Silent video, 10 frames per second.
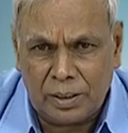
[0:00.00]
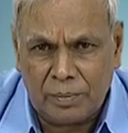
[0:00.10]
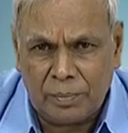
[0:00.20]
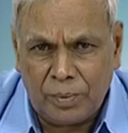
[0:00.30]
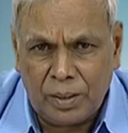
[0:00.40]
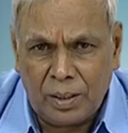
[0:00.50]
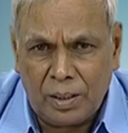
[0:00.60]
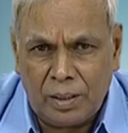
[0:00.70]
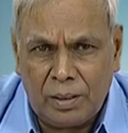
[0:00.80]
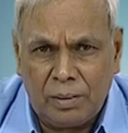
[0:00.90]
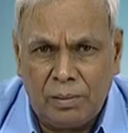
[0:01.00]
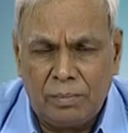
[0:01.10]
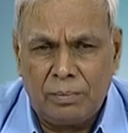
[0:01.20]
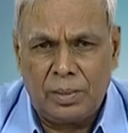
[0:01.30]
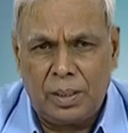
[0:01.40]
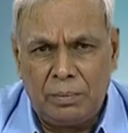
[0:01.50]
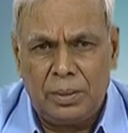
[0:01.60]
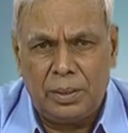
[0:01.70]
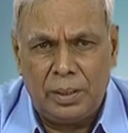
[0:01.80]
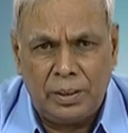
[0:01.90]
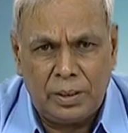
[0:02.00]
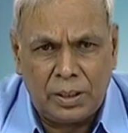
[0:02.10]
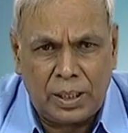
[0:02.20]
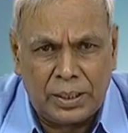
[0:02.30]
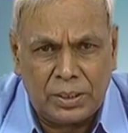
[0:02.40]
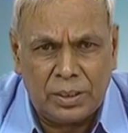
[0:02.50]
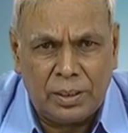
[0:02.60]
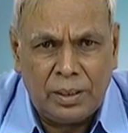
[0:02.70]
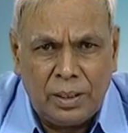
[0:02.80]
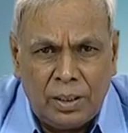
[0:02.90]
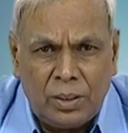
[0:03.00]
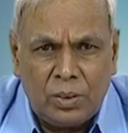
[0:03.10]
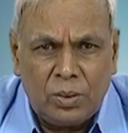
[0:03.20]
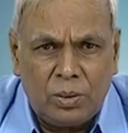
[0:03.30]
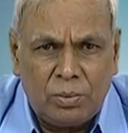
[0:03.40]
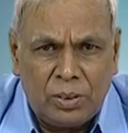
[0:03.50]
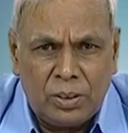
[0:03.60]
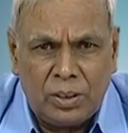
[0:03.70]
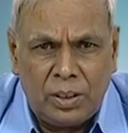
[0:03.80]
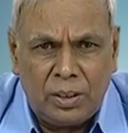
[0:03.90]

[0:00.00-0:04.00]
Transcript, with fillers: uh, coming in this lecture. So first the